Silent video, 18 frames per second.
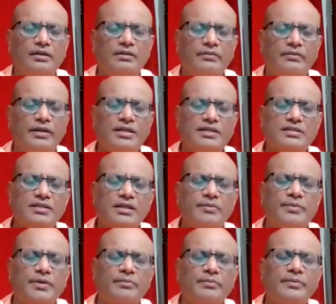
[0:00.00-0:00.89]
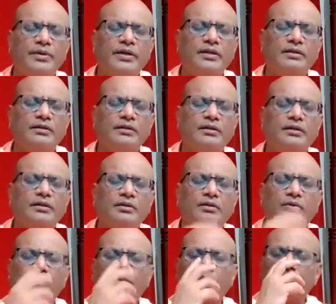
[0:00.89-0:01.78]
when I say Brahman,
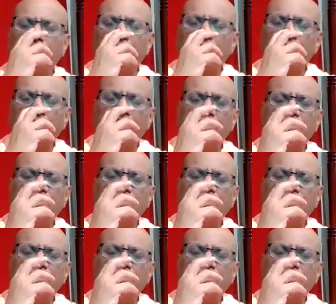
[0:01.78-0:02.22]
the word Brahman